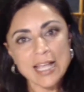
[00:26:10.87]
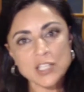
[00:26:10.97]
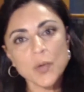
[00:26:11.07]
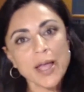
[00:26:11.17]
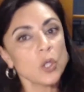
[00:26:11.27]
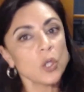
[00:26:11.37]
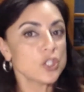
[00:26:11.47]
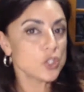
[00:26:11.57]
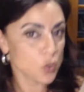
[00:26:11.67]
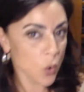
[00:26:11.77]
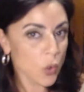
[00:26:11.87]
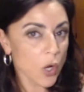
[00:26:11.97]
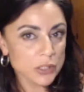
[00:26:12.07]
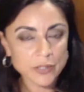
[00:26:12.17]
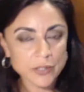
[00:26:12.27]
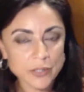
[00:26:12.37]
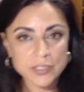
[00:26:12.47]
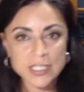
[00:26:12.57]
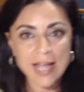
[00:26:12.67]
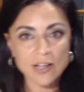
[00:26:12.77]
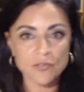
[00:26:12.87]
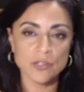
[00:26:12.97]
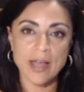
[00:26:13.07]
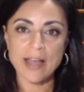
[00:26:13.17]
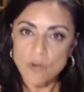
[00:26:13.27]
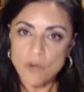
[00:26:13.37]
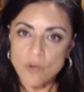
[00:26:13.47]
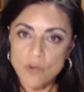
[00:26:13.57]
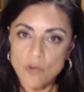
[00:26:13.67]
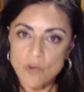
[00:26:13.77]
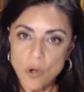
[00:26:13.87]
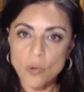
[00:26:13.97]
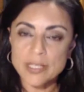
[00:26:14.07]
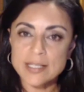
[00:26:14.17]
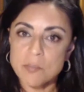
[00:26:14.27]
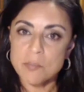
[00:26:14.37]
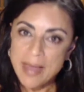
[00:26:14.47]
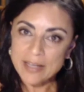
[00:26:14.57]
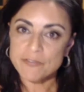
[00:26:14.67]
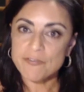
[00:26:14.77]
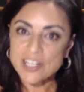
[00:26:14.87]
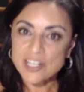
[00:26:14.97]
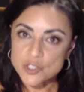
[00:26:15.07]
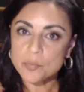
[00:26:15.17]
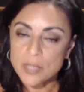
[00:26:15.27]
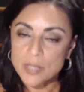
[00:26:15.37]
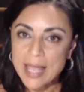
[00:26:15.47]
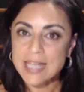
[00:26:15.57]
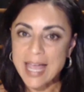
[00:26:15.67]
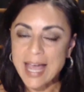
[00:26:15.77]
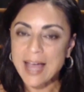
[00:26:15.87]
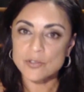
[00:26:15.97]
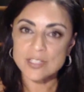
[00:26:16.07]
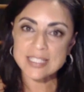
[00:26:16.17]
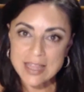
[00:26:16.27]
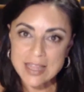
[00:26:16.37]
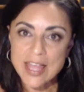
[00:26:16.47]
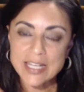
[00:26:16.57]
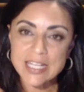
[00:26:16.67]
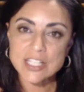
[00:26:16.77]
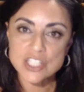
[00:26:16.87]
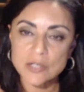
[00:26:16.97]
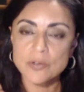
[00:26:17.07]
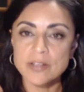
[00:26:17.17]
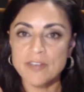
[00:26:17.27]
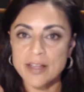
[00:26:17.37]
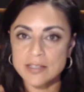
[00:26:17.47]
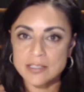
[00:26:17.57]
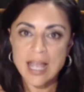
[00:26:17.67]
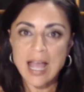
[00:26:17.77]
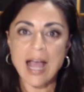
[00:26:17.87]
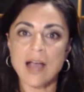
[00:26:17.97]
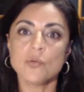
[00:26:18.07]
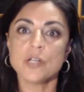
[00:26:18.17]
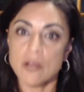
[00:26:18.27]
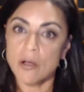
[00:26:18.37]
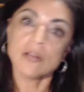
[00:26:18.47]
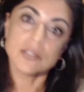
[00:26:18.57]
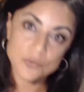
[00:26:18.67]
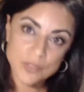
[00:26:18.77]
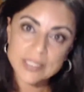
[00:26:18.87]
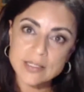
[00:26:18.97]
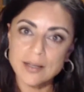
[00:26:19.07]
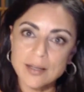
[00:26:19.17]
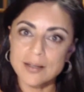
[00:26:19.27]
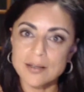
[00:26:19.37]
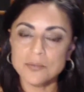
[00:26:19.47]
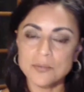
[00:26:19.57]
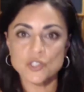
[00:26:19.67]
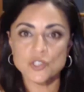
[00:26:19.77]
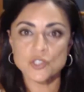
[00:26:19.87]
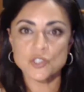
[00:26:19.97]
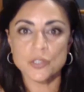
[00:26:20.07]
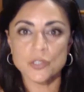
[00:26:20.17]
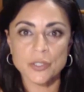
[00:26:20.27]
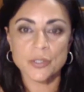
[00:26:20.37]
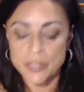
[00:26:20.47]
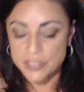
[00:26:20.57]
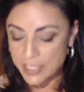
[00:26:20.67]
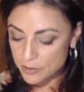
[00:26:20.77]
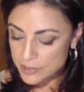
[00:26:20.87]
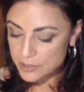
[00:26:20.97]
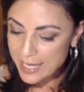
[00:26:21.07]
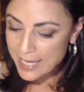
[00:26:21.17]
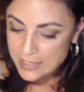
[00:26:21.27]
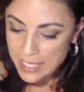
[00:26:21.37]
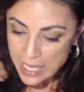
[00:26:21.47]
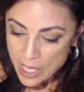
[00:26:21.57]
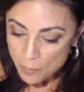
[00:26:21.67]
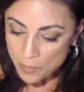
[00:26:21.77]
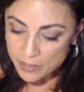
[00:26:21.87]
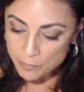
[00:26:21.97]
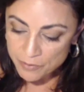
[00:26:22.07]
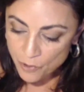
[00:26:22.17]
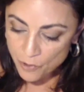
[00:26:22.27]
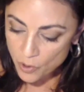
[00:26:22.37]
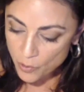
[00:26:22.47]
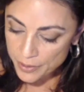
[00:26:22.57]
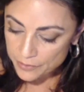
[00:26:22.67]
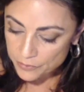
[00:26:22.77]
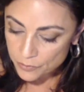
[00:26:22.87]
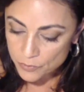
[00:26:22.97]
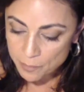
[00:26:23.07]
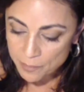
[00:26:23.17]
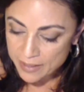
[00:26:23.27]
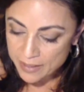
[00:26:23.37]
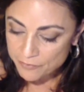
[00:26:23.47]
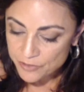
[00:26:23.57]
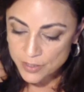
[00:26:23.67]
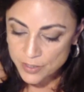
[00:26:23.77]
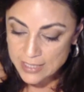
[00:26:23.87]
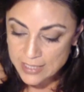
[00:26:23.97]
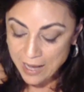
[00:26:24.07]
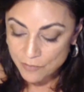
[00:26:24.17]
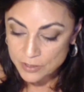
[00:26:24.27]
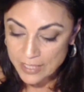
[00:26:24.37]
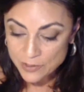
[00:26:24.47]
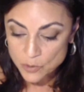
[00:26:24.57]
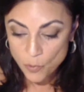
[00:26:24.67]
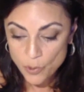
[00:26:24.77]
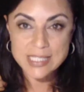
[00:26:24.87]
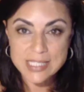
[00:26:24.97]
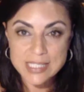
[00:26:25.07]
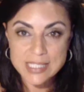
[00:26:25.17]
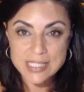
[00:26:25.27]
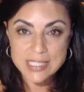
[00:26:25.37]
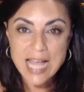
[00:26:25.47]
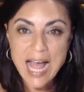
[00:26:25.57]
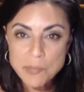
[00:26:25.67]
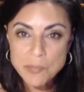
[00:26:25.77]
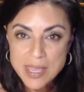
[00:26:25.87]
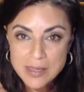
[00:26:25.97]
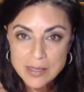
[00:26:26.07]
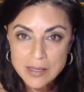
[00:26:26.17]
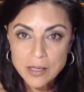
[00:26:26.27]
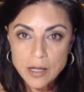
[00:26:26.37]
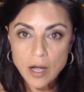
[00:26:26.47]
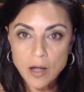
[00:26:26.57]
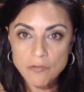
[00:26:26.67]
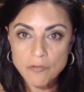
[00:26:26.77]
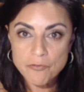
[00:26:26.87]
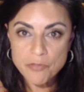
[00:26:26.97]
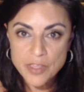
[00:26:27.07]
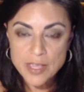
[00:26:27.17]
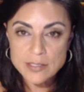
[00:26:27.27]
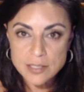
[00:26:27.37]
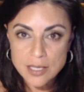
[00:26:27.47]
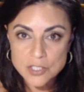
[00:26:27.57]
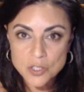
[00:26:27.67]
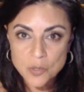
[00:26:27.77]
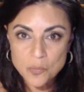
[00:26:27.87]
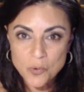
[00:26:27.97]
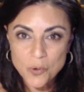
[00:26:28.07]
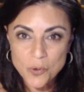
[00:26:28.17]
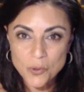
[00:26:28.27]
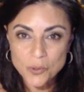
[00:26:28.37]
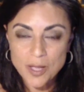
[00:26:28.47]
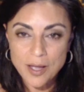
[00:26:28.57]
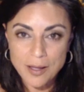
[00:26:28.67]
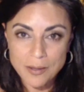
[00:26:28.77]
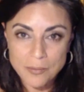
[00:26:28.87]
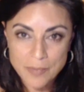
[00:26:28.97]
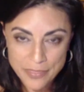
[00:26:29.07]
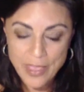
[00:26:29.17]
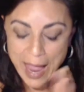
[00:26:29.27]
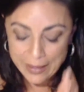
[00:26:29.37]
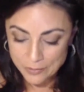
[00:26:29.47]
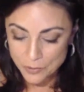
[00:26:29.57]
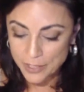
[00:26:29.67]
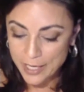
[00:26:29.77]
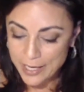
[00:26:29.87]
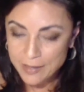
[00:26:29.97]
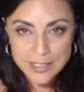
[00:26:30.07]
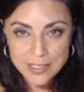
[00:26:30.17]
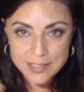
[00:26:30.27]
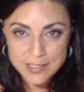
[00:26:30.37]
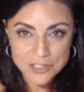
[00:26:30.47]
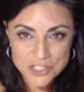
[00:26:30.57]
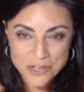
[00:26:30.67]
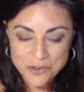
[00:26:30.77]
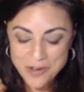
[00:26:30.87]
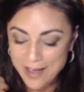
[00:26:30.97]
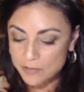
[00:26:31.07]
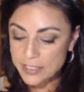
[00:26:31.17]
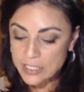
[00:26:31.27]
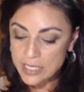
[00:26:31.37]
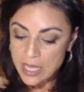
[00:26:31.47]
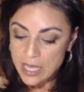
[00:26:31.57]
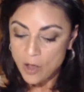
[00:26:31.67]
That's why I call it so-called terror attack. When you have all these manufactured, planned out synthetic terror events, I wouldn't call it really naturally occurring terror attacks. But before going into the beneficiaries, I would like to point out to the timing of this Istanbul attack. Okay, let's take the terror out of it.